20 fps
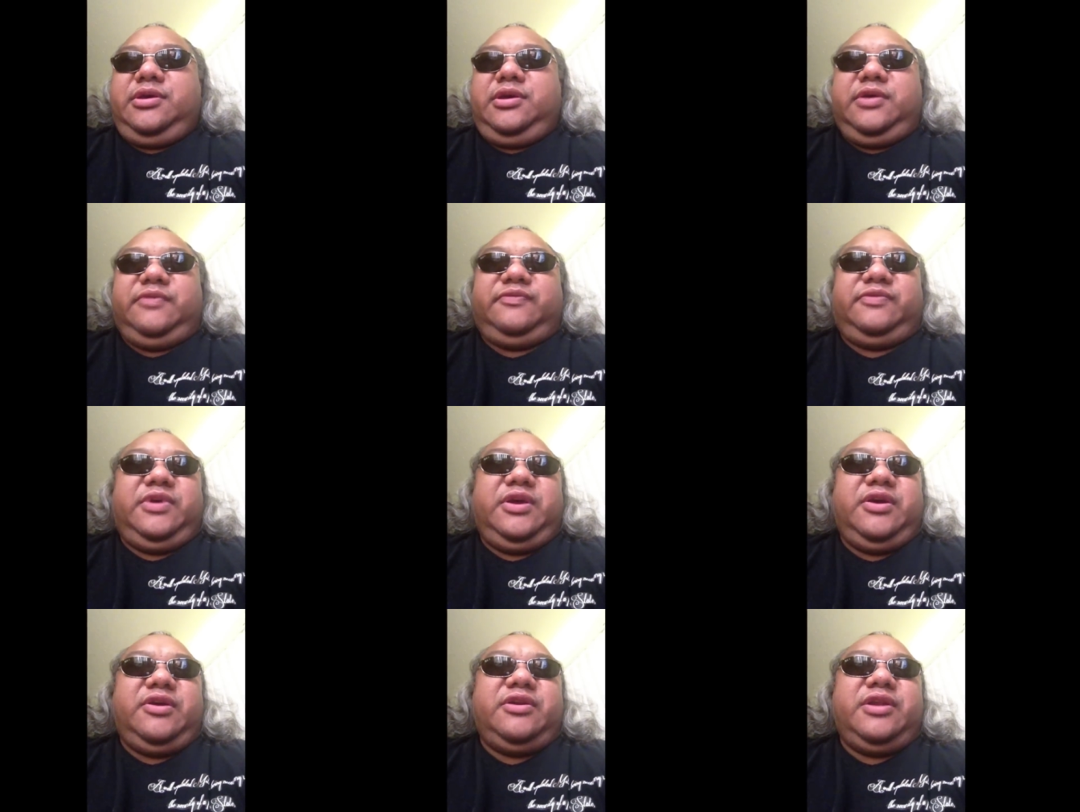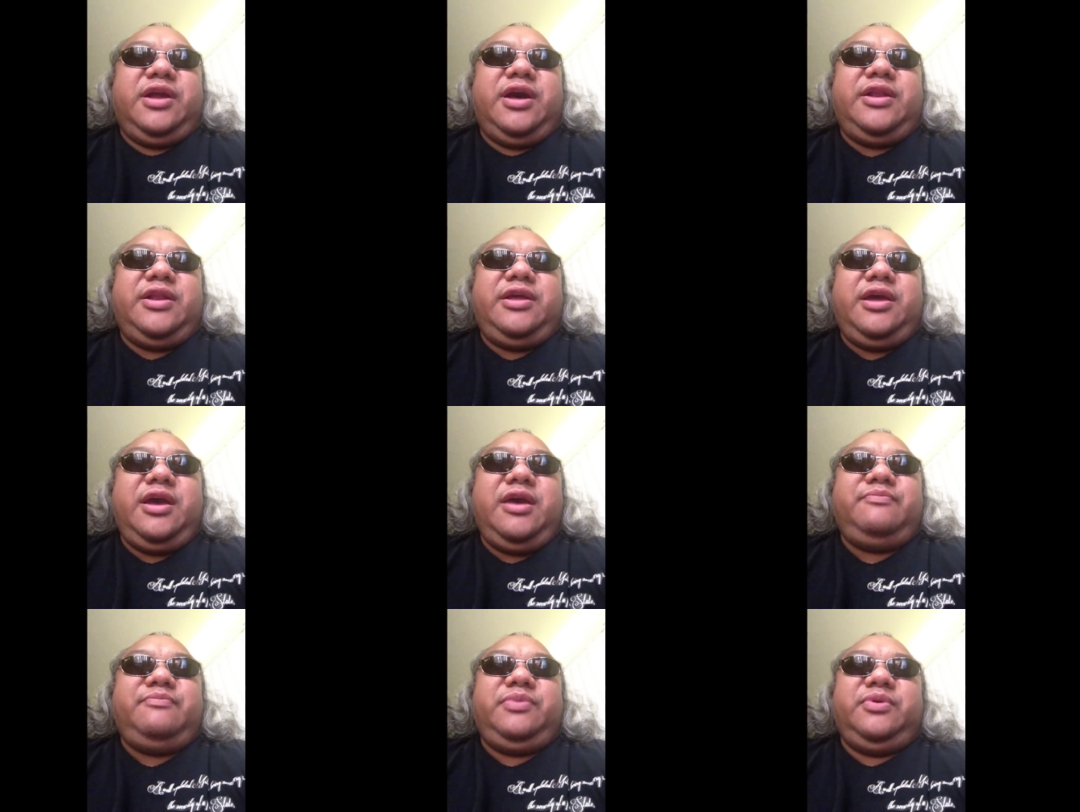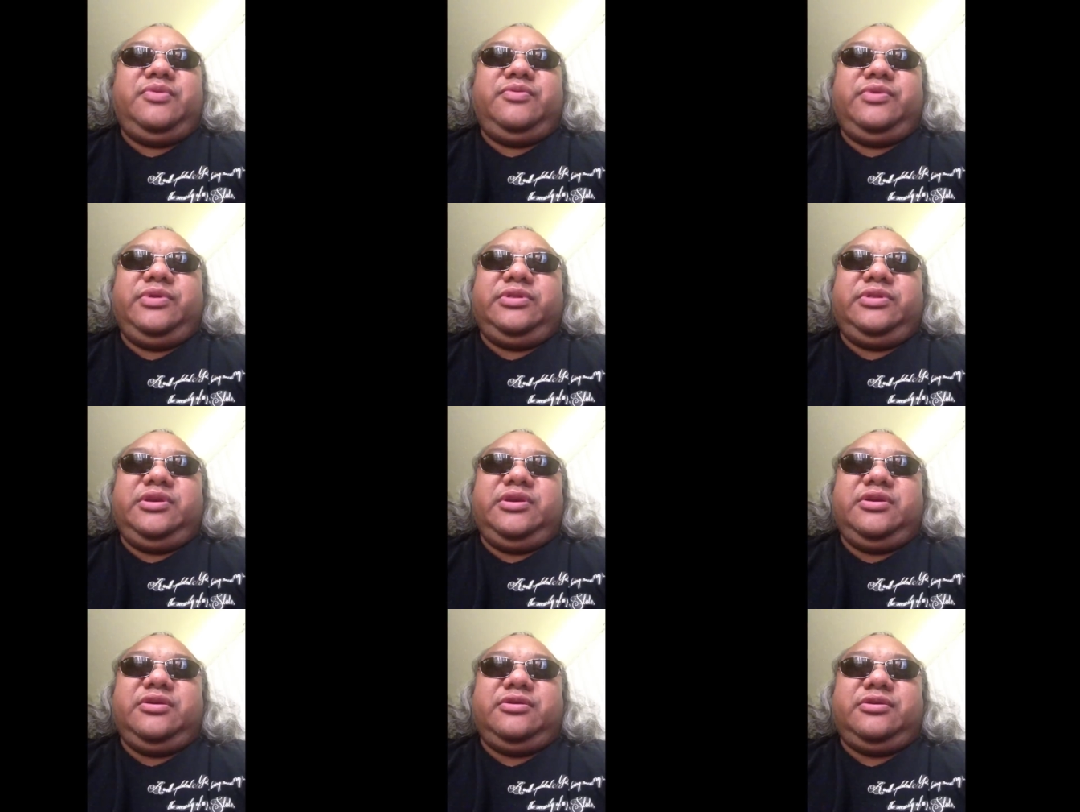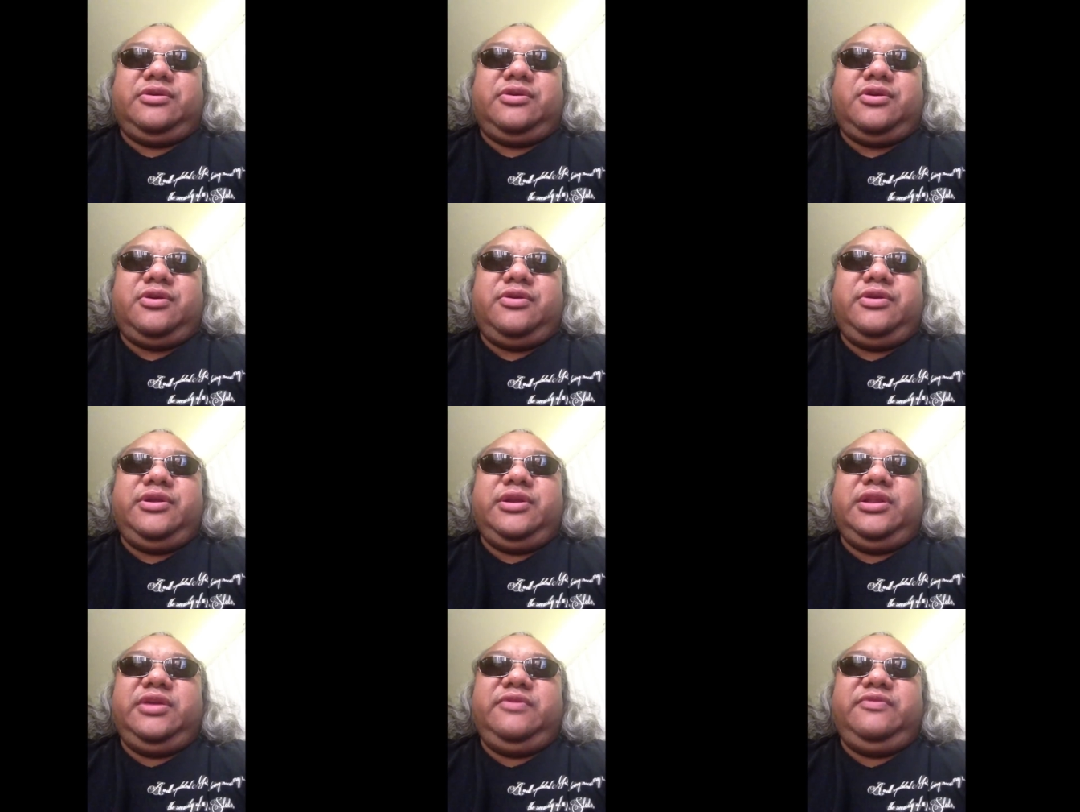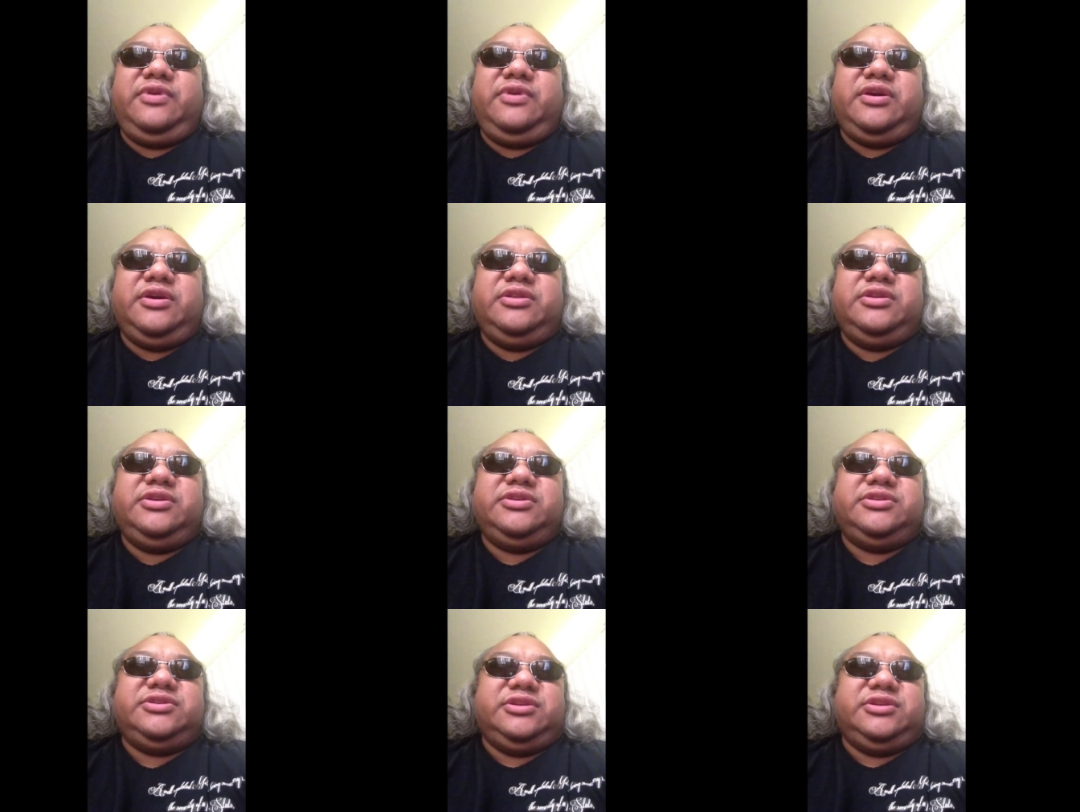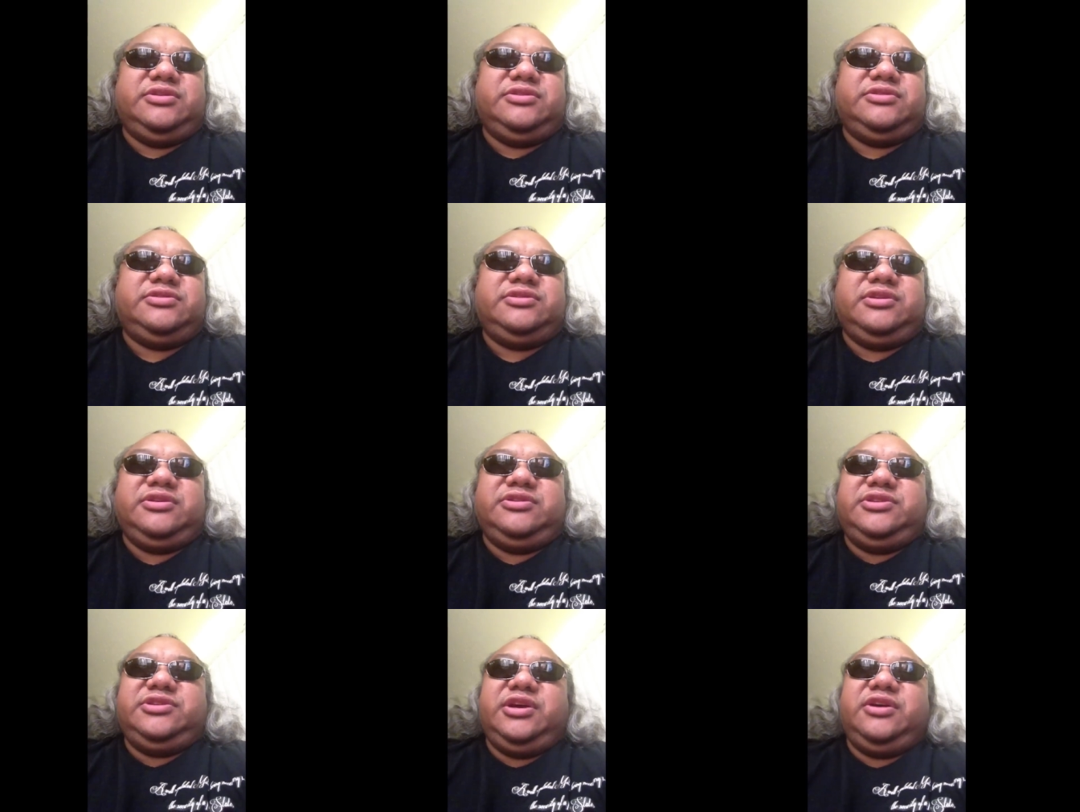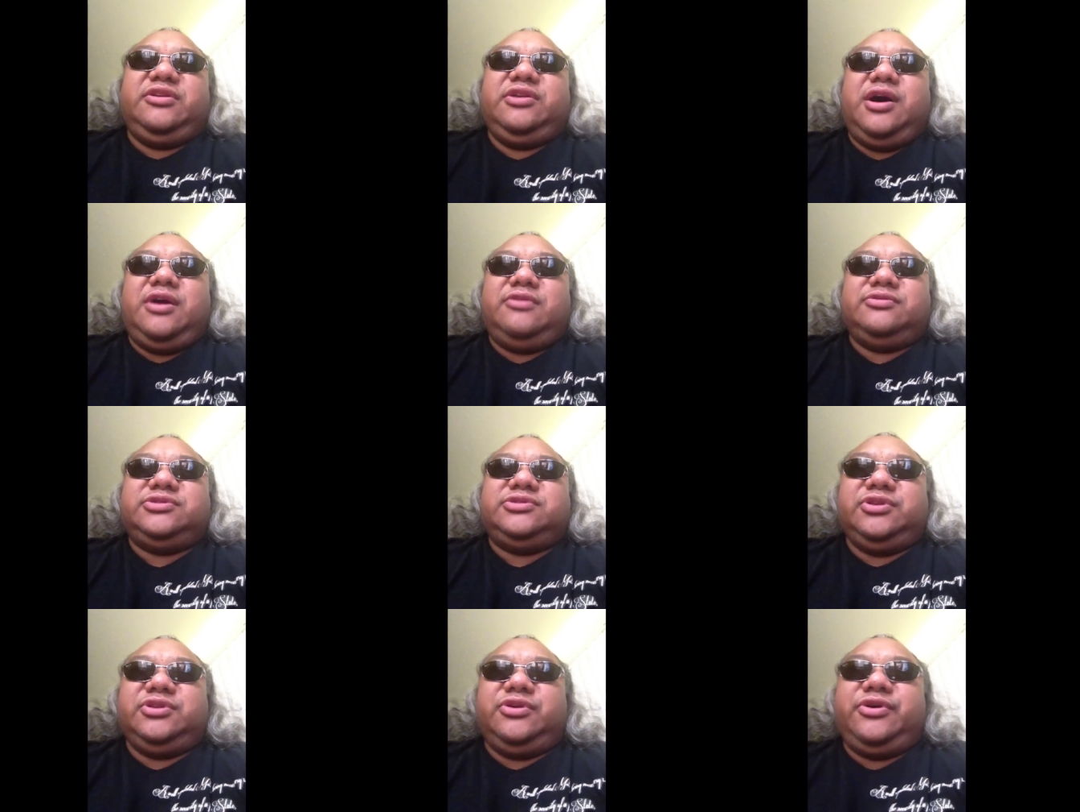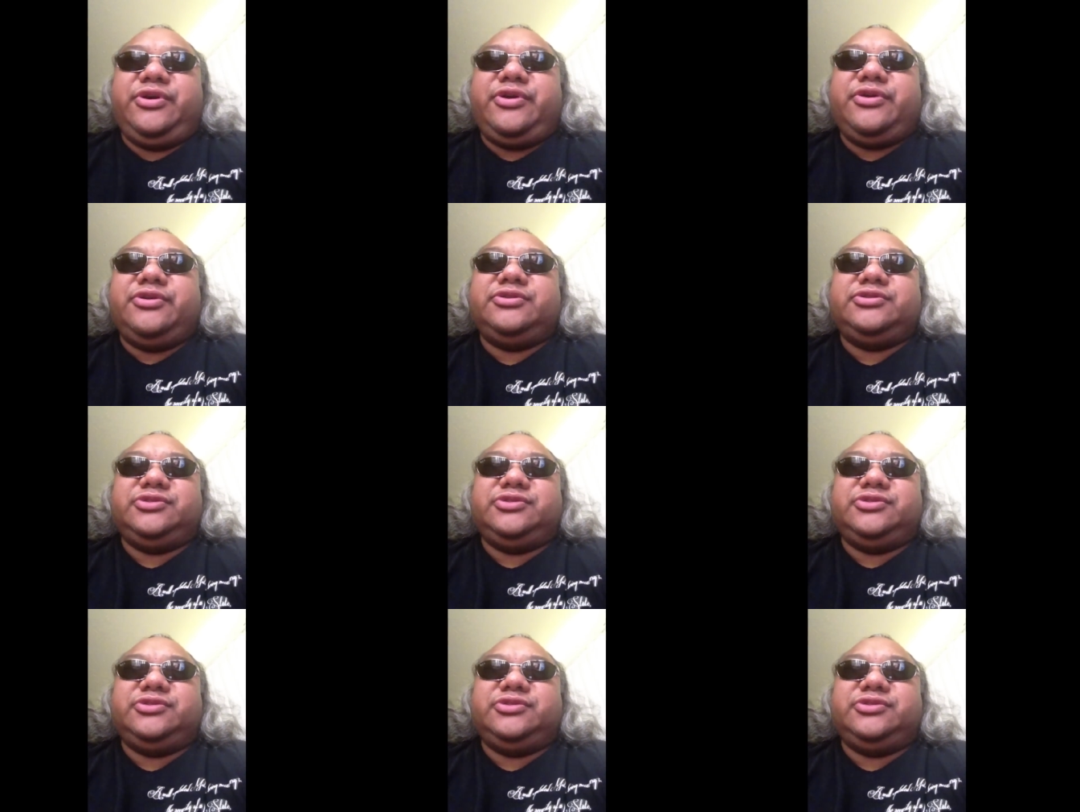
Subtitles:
If they are not happy with their current living conditions, the jailhouse lawyers